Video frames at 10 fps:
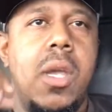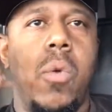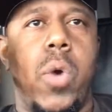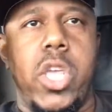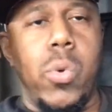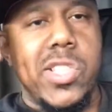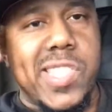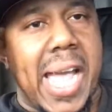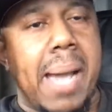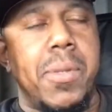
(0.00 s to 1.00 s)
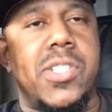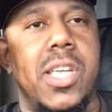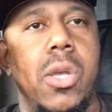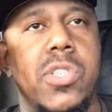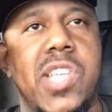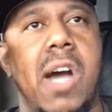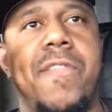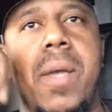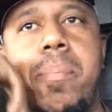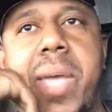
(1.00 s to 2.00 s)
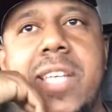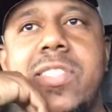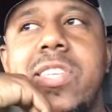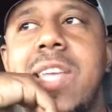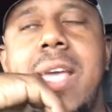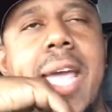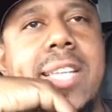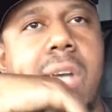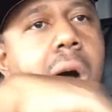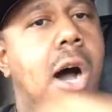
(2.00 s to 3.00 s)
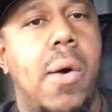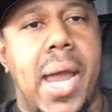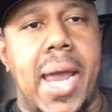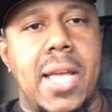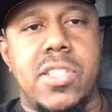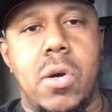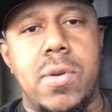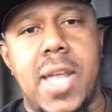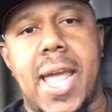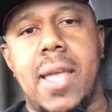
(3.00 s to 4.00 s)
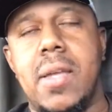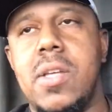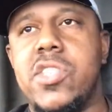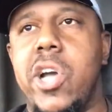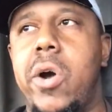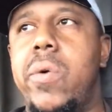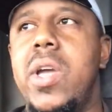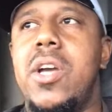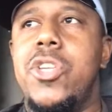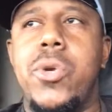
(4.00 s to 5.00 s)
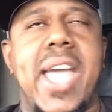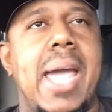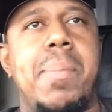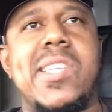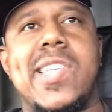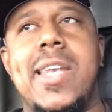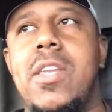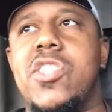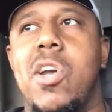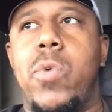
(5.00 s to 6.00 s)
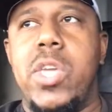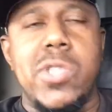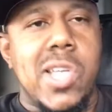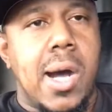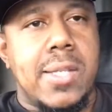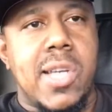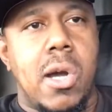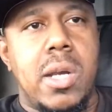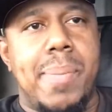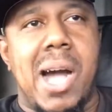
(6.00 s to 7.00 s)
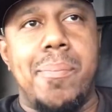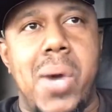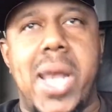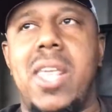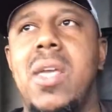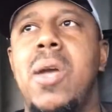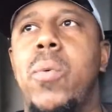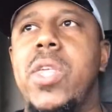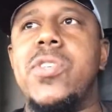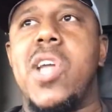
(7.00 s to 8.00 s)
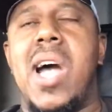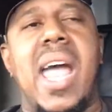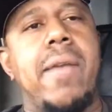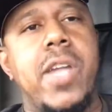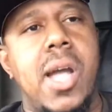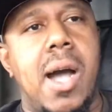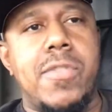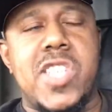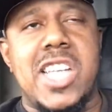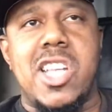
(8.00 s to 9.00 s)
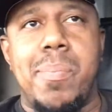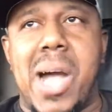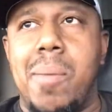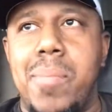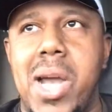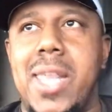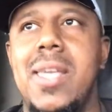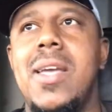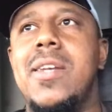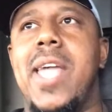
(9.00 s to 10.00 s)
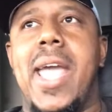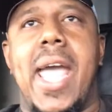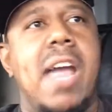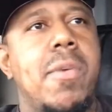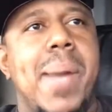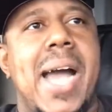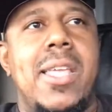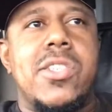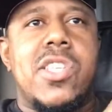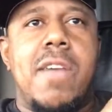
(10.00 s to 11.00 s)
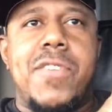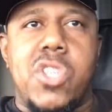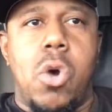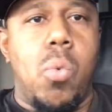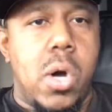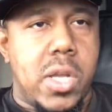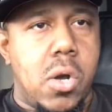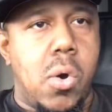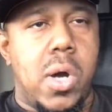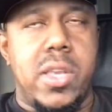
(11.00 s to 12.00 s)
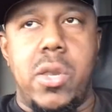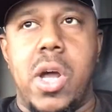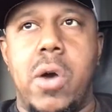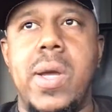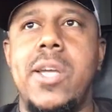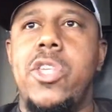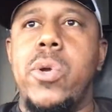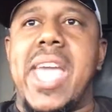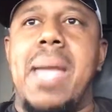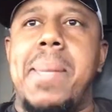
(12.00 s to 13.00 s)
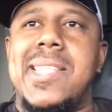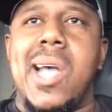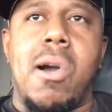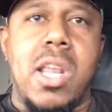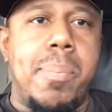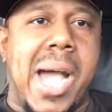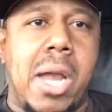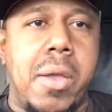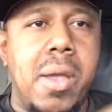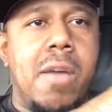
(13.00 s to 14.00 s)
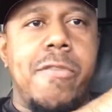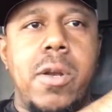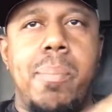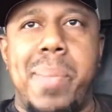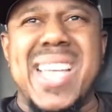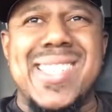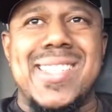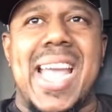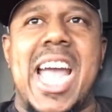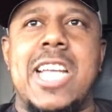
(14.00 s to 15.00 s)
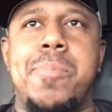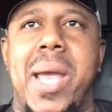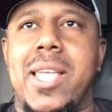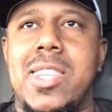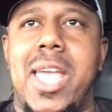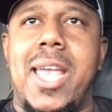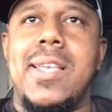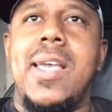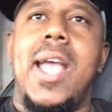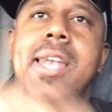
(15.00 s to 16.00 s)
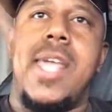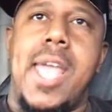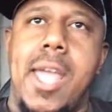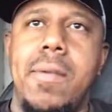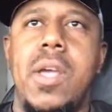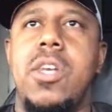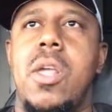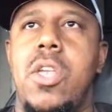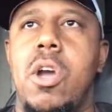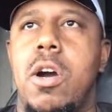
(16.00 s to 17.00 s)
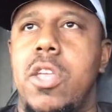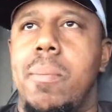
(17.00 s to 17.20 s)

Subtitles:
When you establishing yourself in business, it's all hands on deck. So you can't be sent. So when you start talking about money, when you start having the conversation about money, then everybody and stuff is on one accord. You know, you can't be talking about it from the business aspect of things, and then your